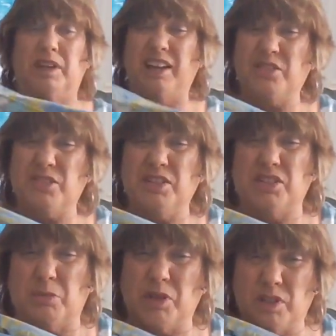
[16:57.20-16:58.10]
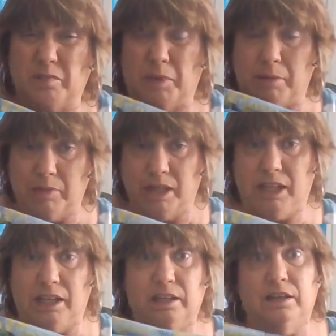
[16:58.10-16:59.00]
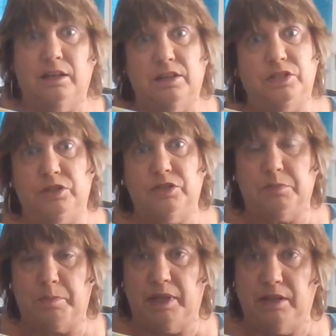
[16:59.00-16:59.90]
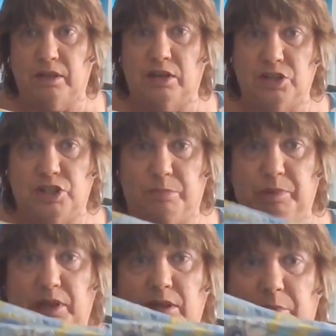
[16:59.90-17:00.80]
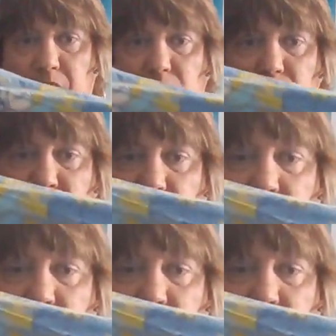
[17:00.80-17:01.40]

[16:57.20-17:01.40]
I'm not using so much of my money to spend on shipping a pair of